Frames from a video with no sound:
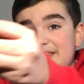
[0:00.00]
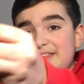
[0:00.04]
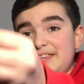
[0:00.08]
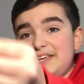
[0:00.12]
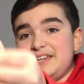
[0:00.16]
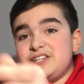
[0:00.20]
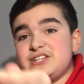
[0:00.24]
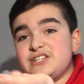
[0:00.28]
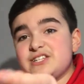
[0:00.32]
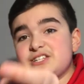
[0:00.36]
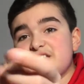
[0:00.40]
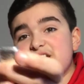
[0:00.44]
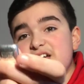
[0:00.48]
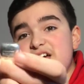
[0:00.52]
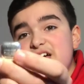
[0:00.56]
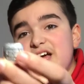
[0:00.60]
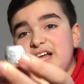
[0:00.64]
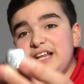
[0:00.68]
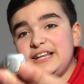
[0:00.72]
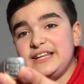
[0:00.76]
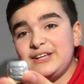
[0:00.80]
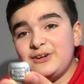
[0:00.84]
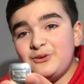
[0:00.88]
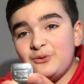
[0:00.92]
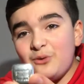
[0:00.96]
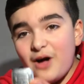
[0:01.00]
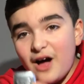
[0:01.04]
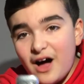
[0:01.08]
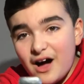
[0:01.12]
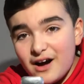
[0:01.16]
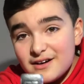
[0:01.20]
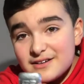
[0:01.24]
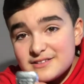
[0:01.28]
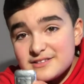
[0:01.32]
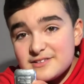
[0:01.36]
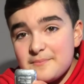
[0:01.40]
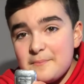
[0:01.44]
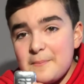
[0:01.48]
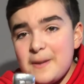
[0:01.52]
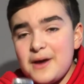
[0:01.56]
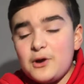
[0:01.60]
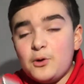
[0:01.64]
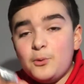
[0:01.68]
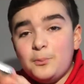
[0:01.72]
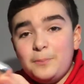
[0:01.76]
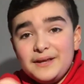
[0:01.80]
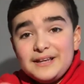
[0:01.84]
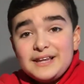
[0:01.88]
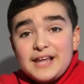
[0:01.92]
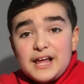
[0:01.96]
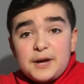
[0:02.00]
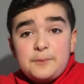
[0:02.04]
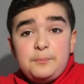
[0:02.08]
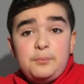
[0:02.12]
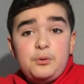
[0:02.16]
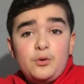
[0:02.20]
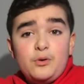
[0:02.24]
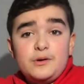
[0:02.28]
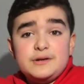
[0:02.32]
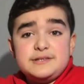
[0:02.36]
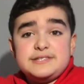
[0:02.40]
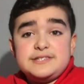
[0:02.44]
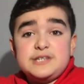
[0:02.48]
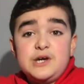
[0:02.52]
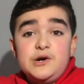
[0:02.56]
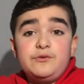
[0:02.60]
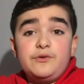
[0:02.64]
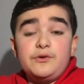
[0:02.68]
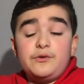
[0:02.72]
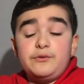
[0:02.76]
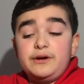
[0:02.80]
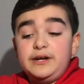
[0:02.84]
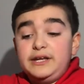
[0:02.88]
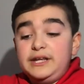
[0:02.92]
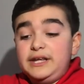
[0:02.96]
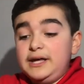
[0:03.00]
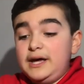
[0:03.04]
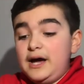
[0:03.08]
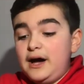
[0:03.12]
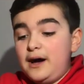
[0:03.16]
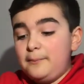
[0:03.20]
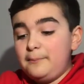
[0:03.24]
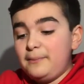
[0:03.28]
They're just little hunks of metal, a bit like poured silver really are,